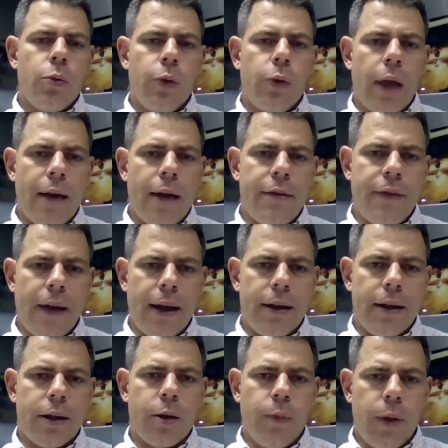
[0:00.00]
We have
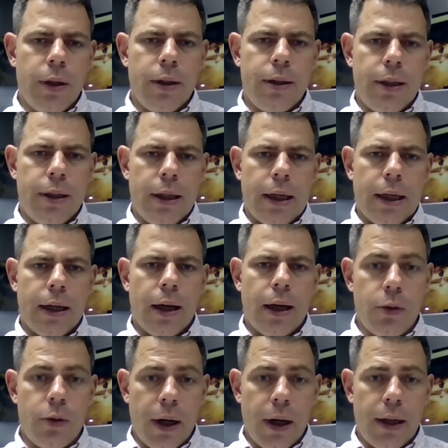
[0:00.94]
had community
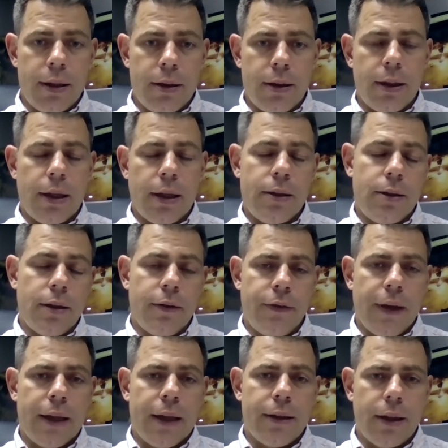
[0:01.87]
unrest, and that's
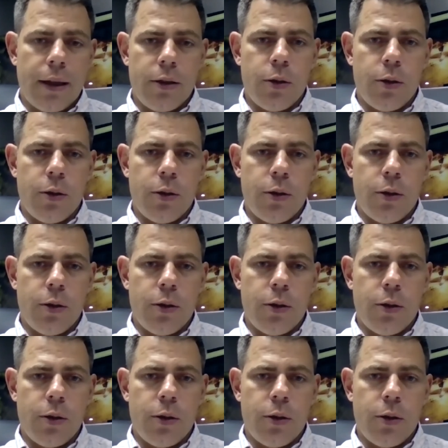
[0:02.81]
affected,